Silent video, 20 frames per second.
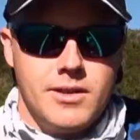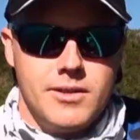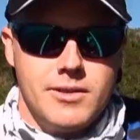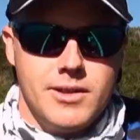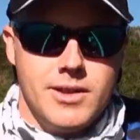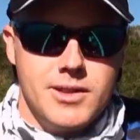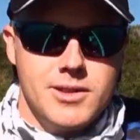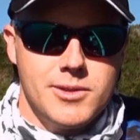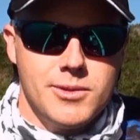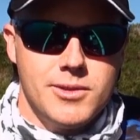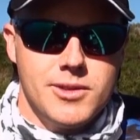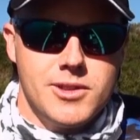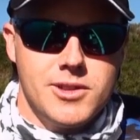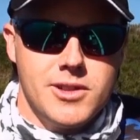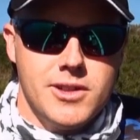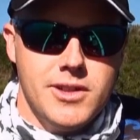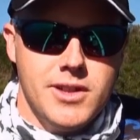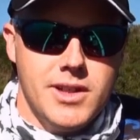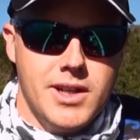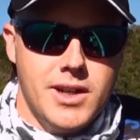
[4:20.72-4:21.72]
I just want to
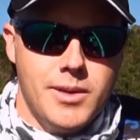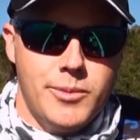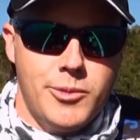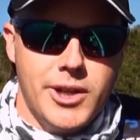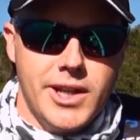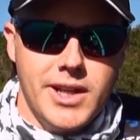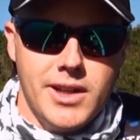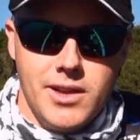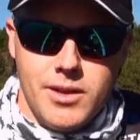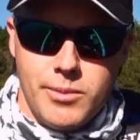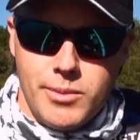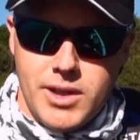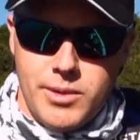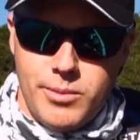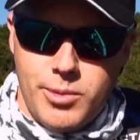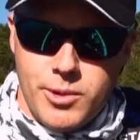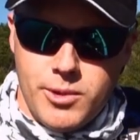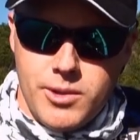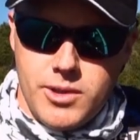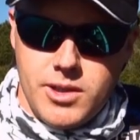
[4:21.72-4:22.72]
show you how I'm rigging the mud
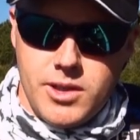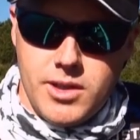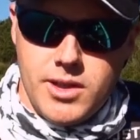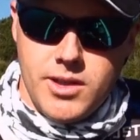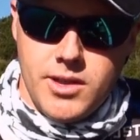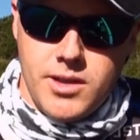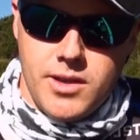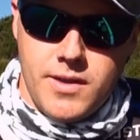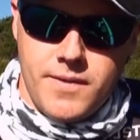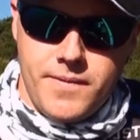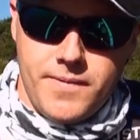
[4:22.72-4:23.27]
prawn today.